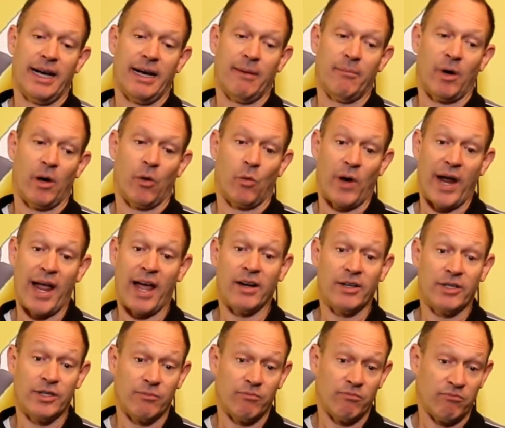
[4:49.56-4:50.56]

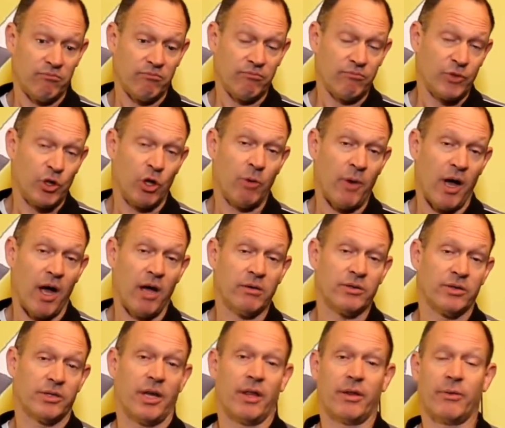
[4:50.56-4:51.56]
around 2 miles,
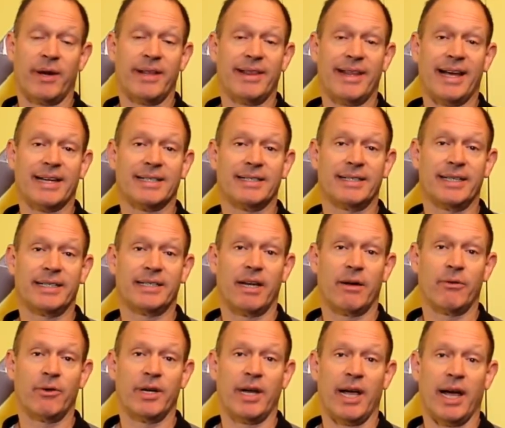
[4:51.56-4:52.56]
so
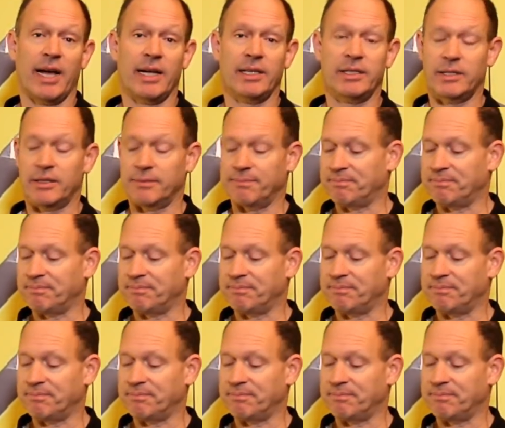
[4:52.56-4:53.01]
3,600 yards,